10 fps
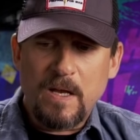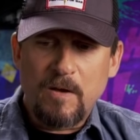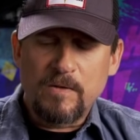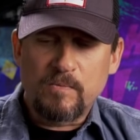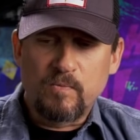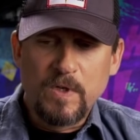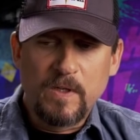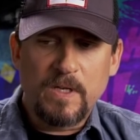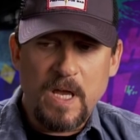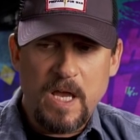I was
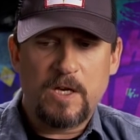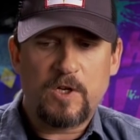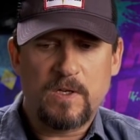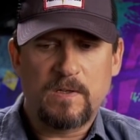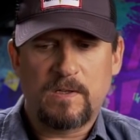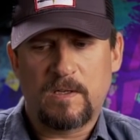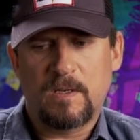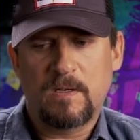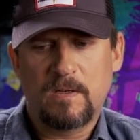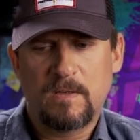really
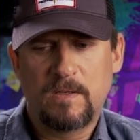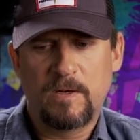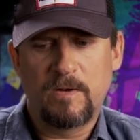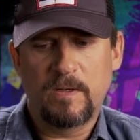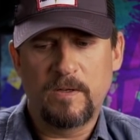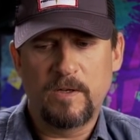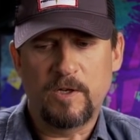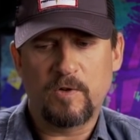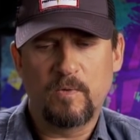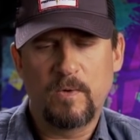anxious during the
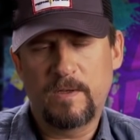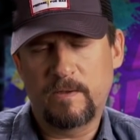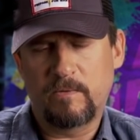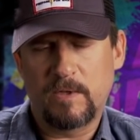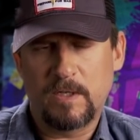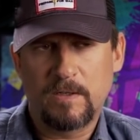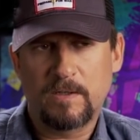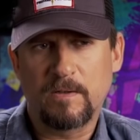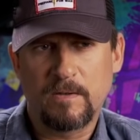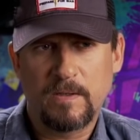initial weeks of
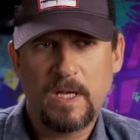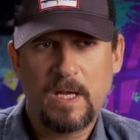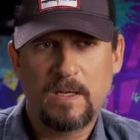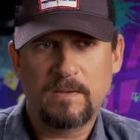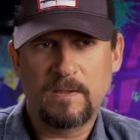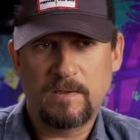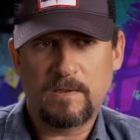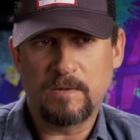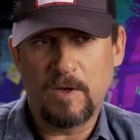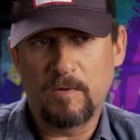rehearsal as they
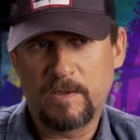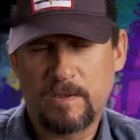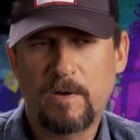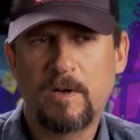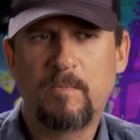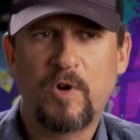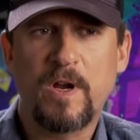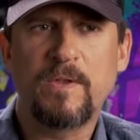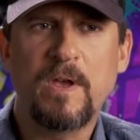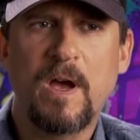slowly started to
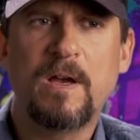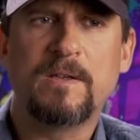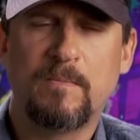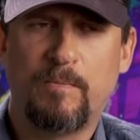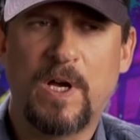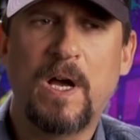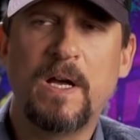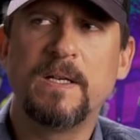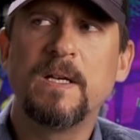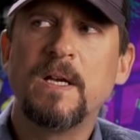break the ice and
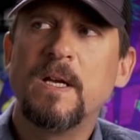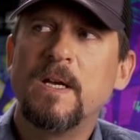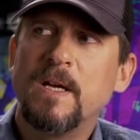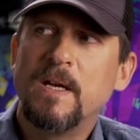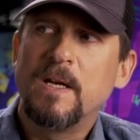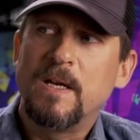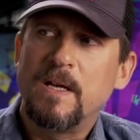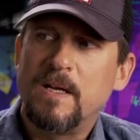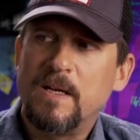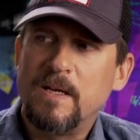bond.
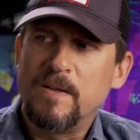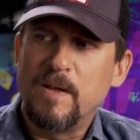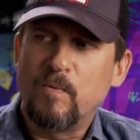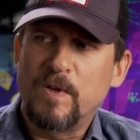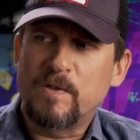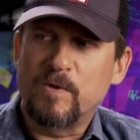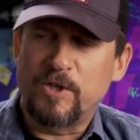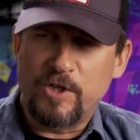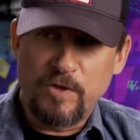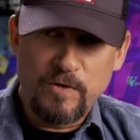And then once
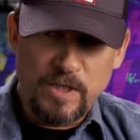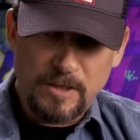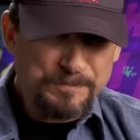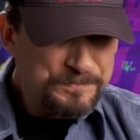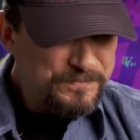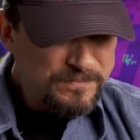we're shooting,